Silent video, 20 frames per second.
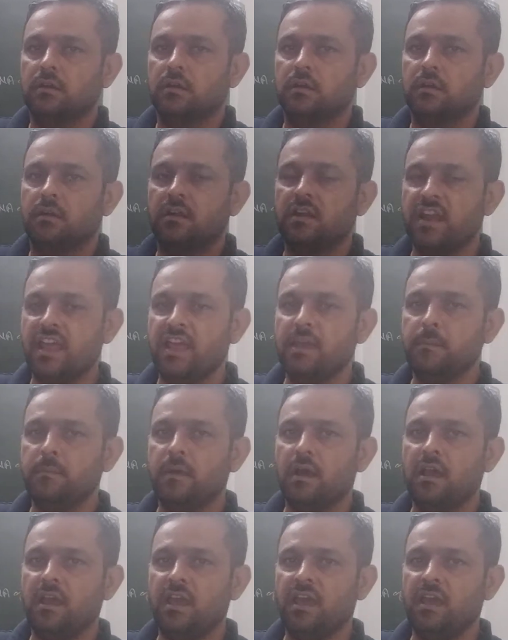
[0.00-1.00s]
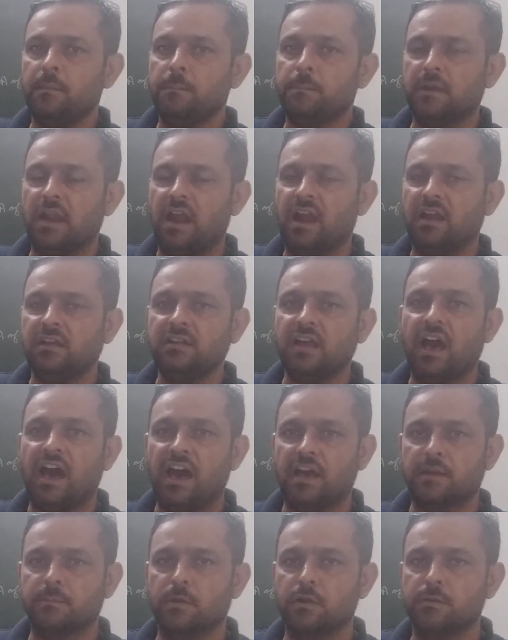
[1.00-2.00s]
name a plant
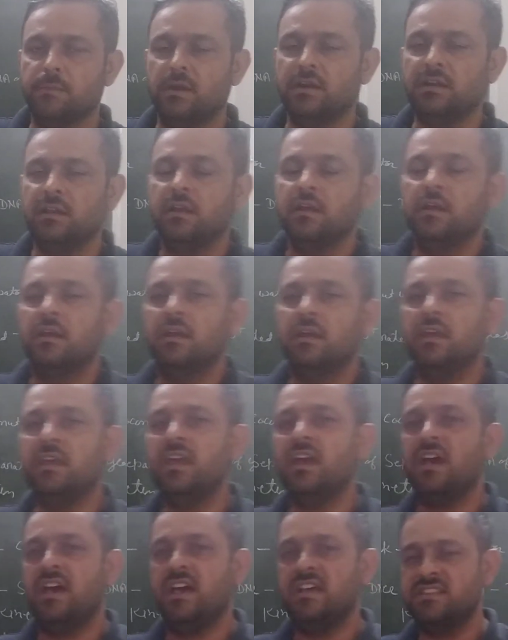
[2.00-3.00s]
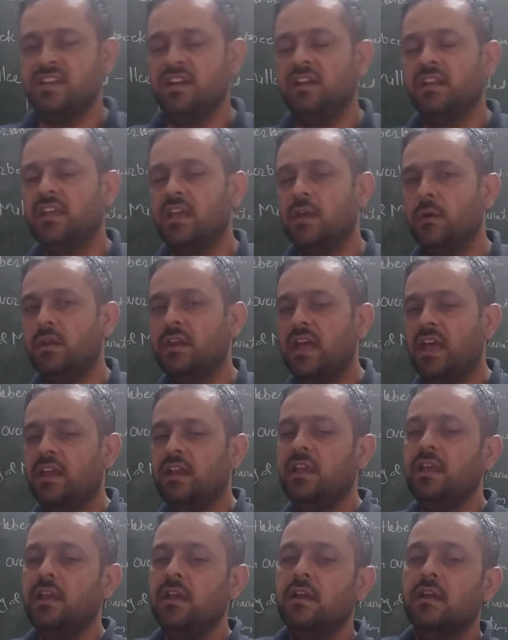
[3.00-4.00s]
hormone, but he hasn't given
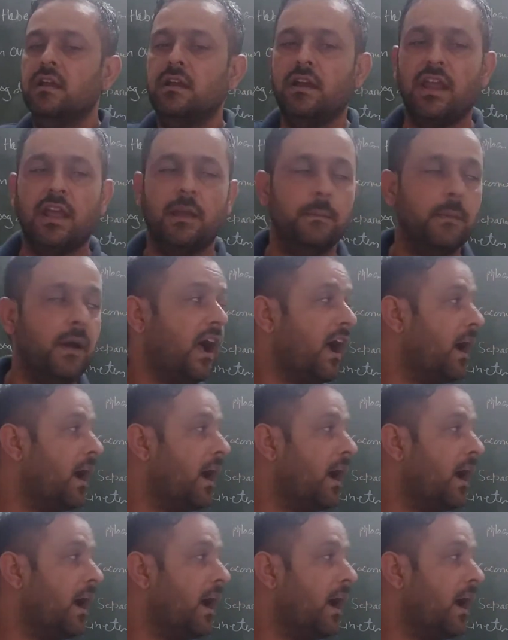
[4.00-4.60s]
any name.